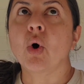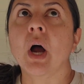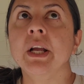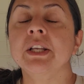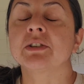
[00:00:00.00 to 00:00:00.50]

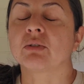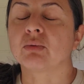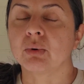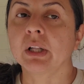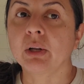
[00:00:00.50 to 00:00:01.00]
onions are
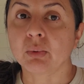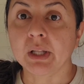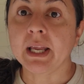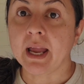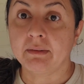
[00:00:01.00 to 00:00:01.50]
really,
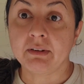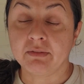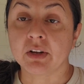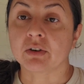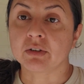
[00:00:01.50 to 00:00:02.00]
really heavy
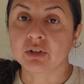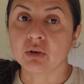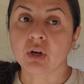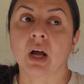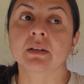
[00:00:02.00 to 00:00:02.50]
feeders. You
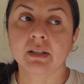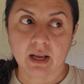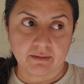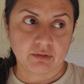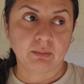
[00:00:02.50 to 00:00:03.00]

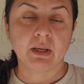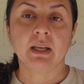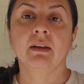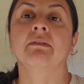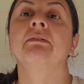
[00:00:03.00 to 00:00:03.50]
constantly have to
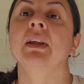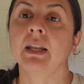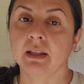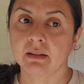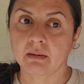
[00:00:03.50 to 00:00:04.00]
be
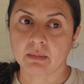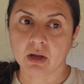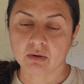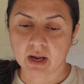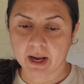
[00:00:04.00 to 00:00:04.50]
feeding them.
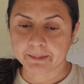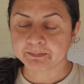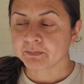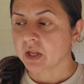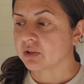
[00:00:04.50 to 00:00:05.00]
Okay,
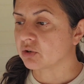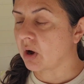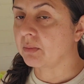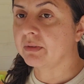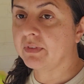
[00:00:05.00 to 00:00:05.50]
so
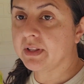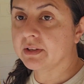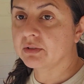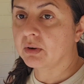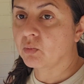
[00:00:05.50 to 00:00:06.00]
I would feed
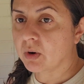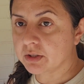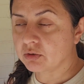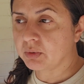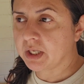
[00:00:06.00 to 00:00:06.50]
this
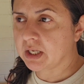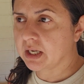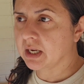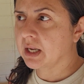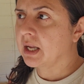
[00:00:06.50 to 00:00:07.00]
once a
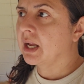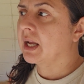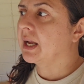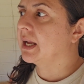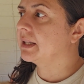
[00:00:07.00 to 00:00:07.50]
week,
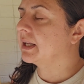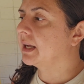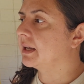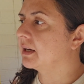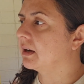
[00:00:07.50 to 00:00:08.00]
and
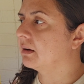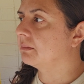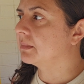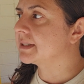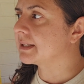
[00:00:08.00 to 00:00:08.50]

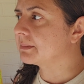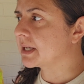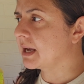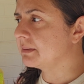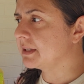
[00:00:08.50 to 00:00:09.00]
then
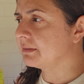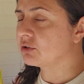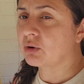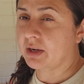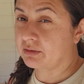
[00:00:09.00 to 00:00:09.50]
sometimes even
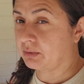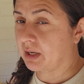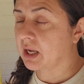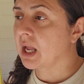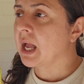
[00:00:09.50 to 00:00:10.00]
twice a
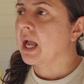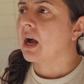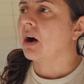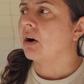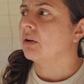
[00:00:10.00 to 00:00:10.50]
week.
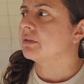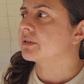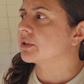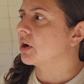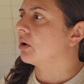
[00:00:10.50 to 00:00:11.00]

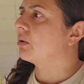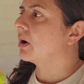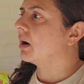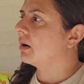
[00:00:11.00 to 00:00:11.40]
Also,